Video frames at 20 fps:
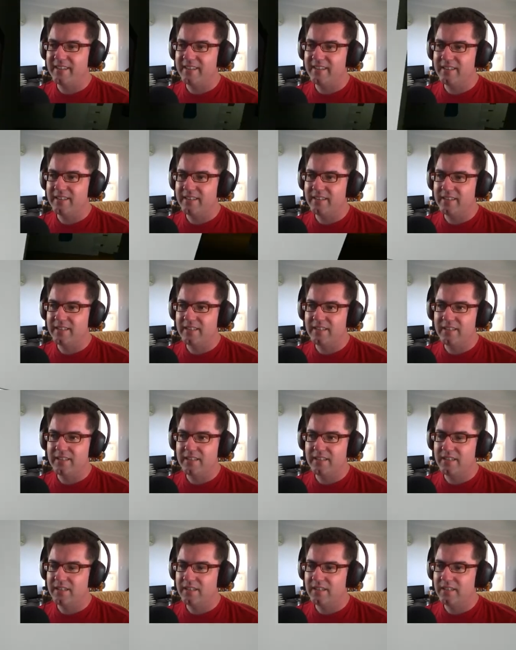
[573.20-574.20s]

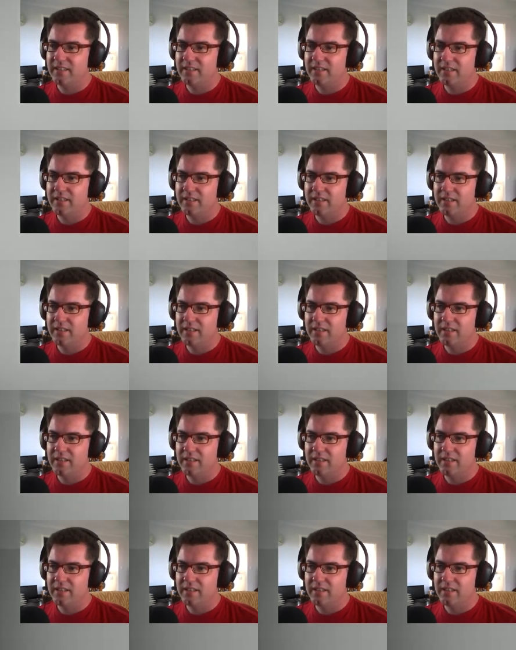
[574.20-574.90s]
[no speech]